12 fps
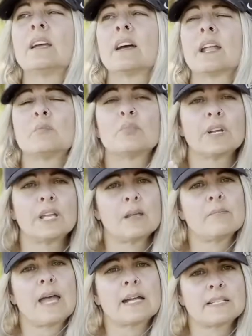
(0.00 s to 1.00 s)
kind of bringing
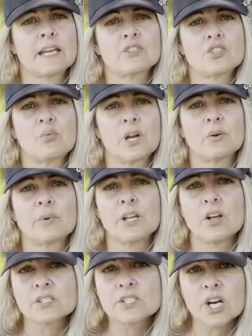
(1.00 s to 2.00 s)
it back down to where we
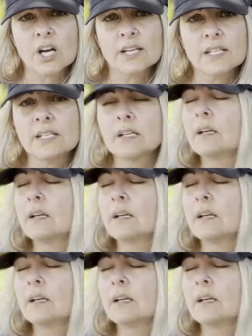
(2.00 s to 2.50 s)
all started.